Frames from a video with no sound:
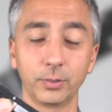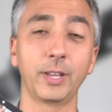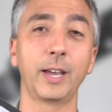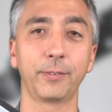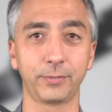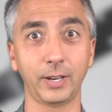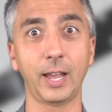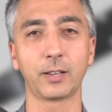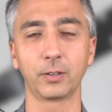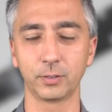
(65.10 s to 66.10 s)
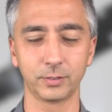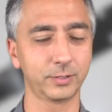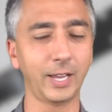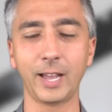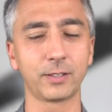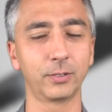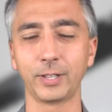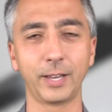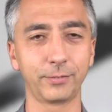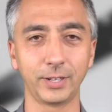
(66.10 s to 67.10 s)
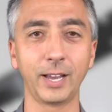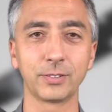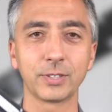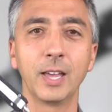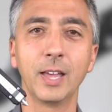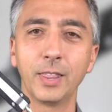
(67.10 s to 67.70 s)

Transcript: Knife. Nice.